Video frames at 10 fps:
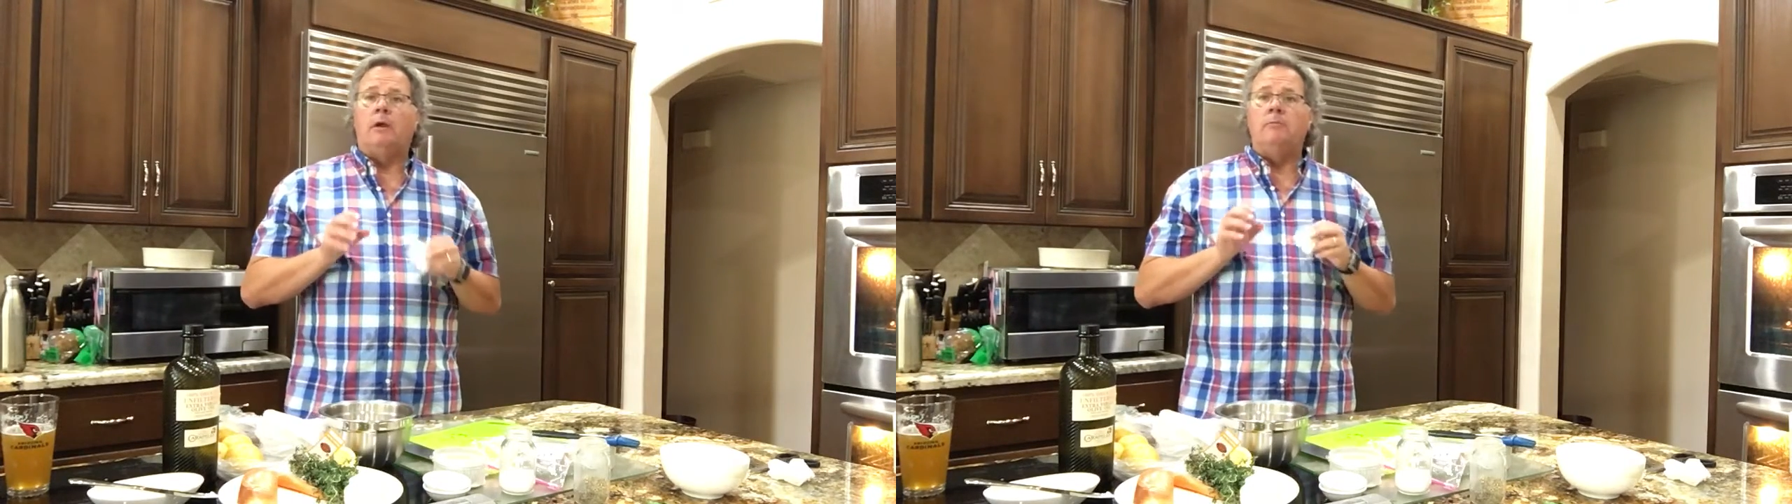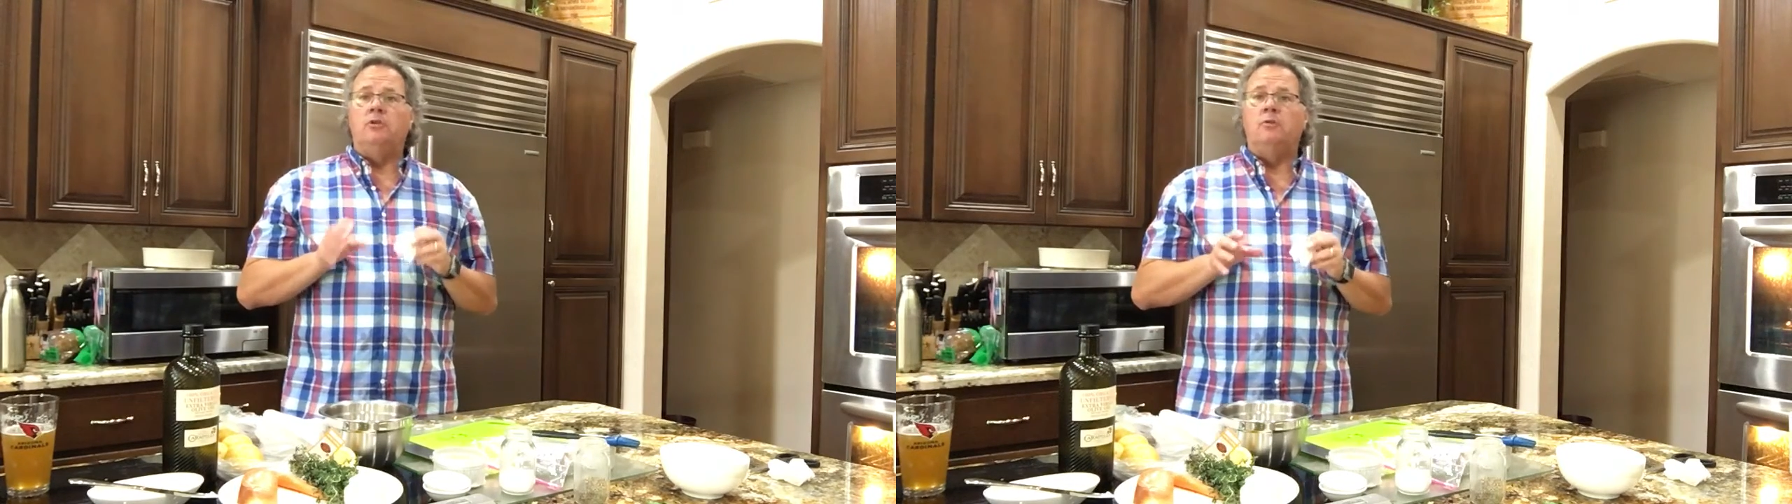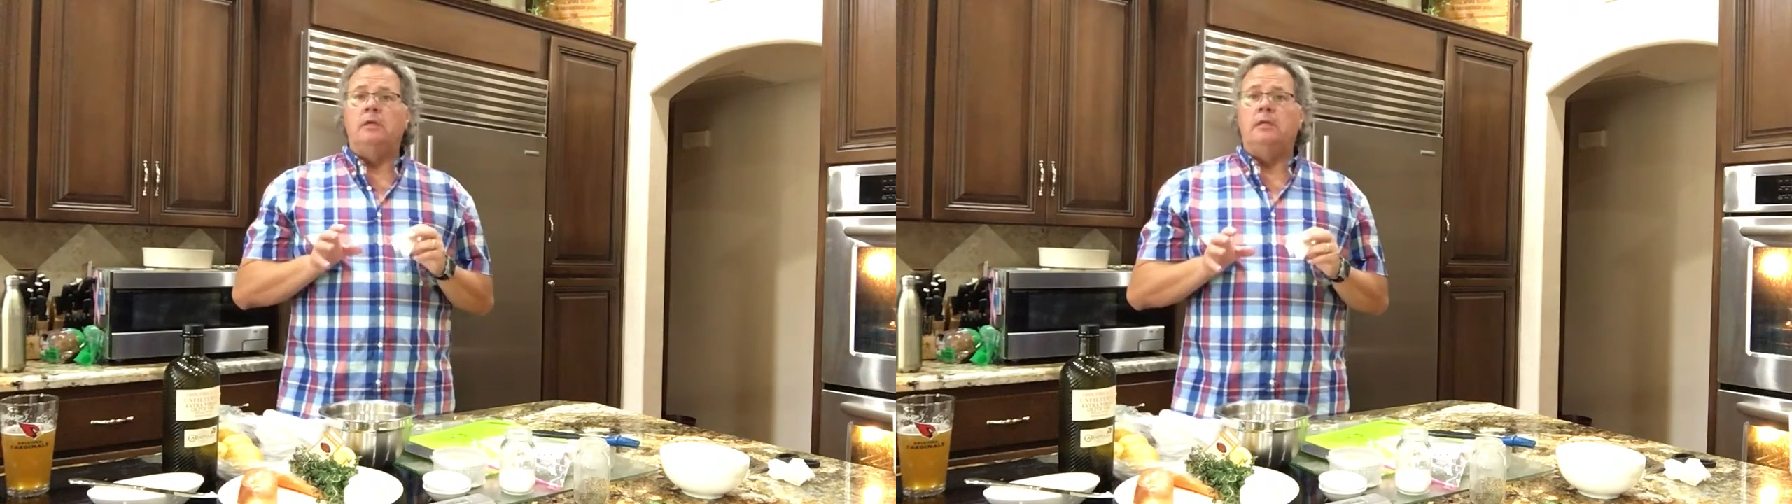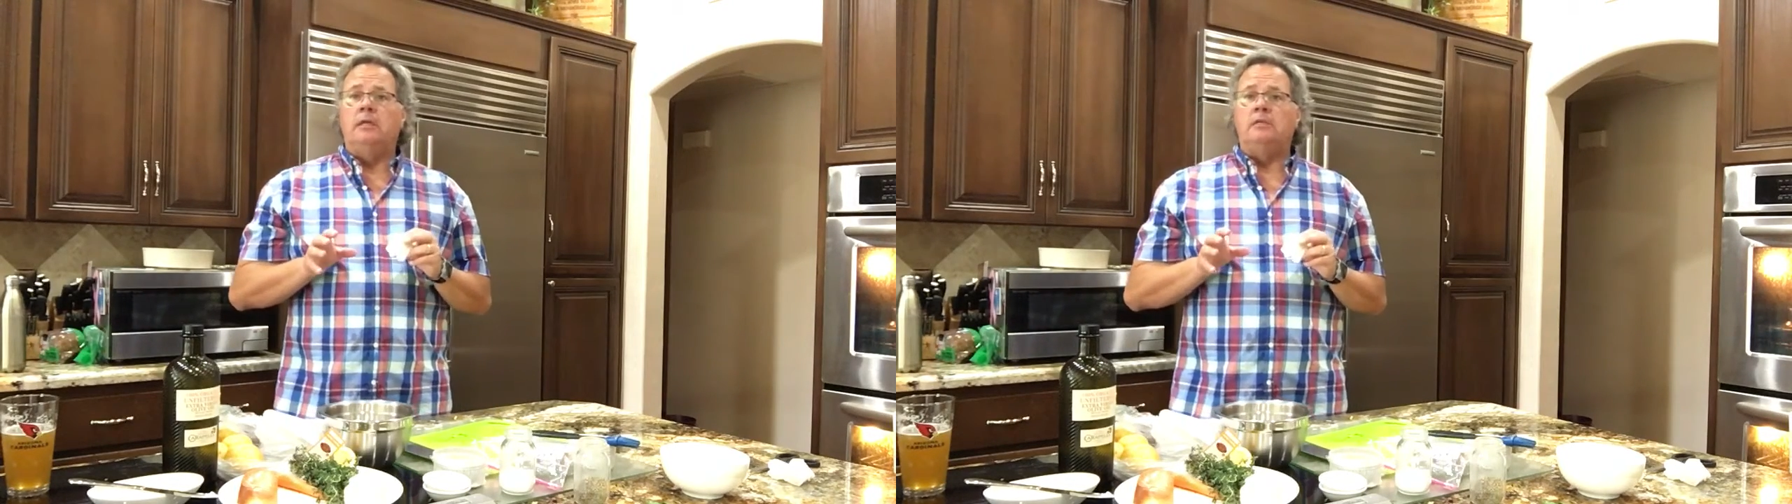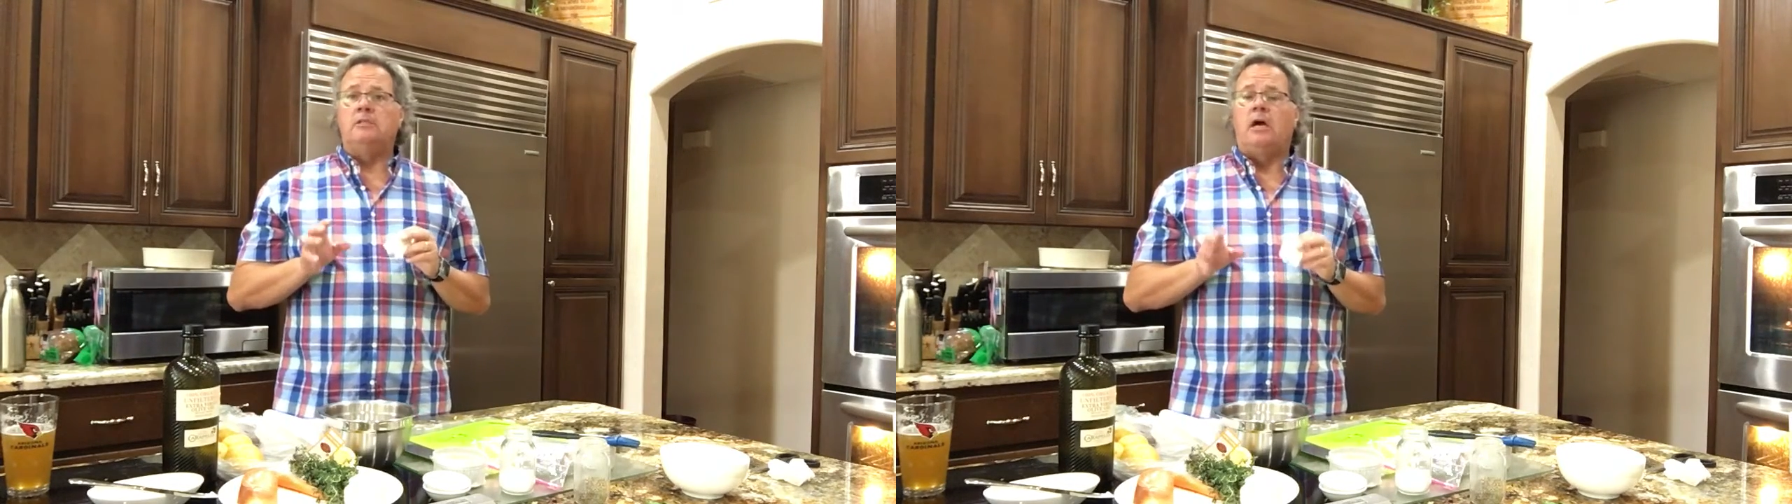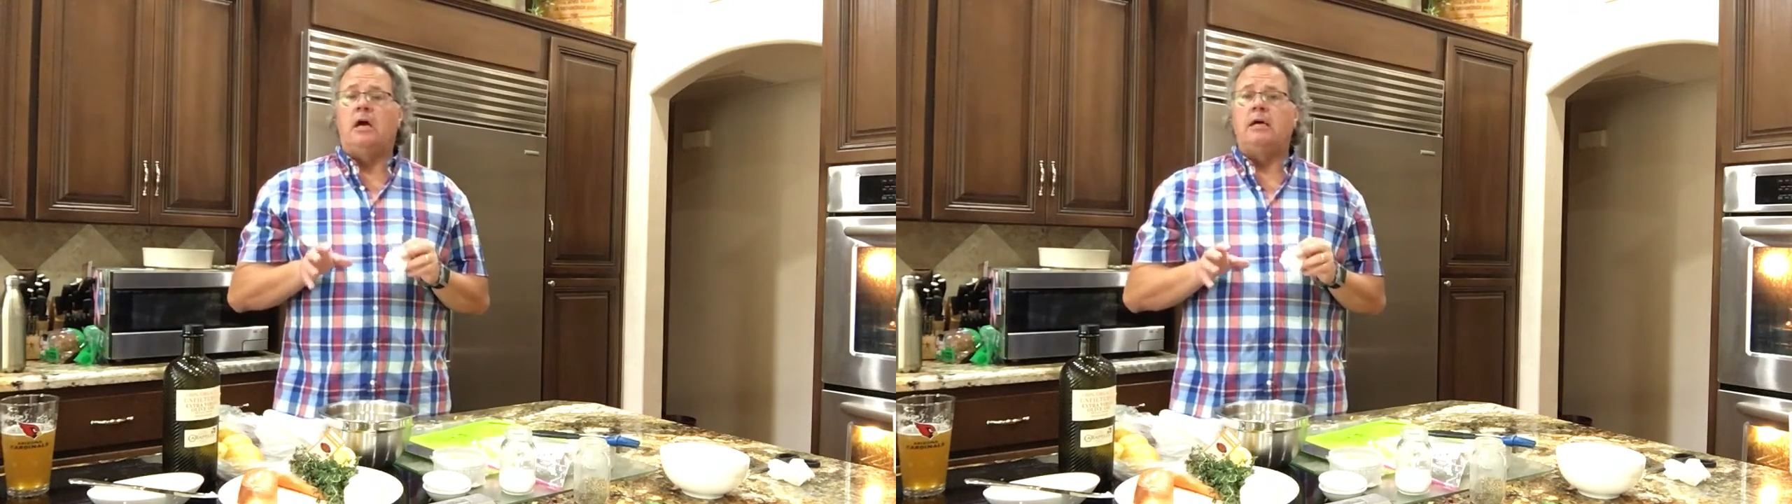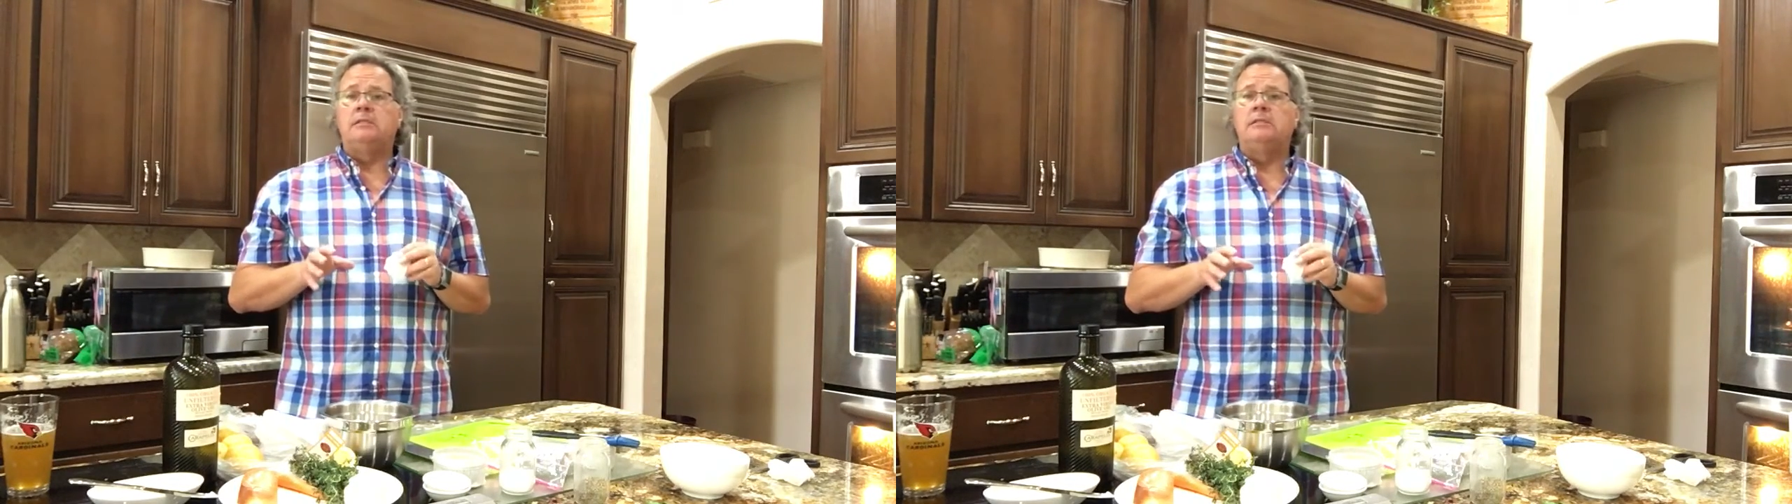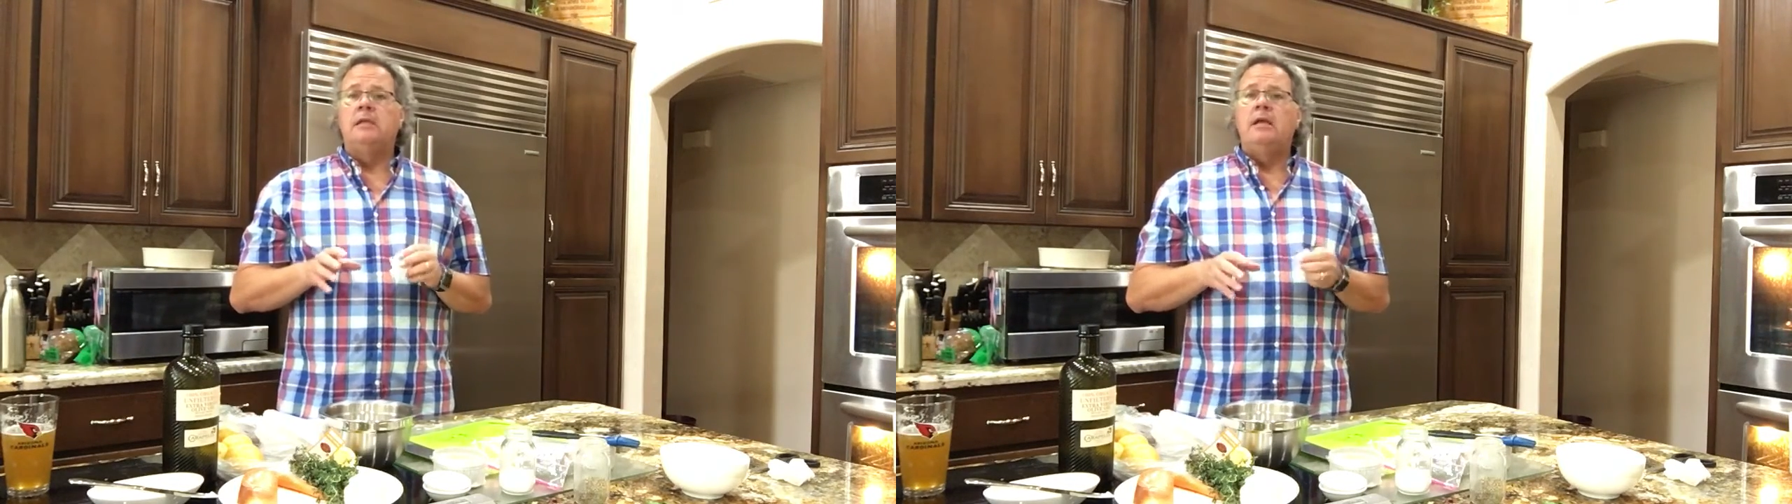I'm doing the sauce